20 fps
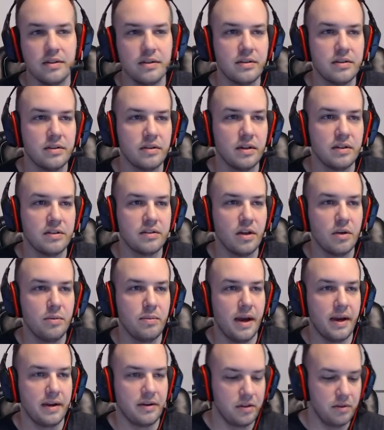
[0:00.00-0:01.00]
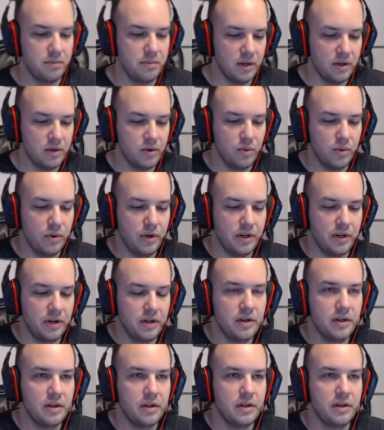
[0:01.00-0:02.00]
So let's go back to the Bitcoin
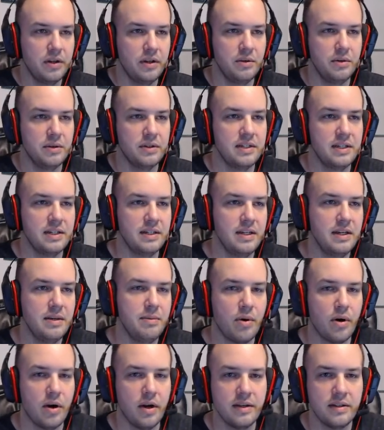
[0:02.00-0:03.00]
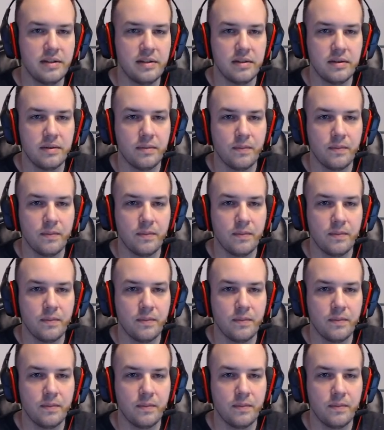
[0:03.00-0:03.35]
USDT price,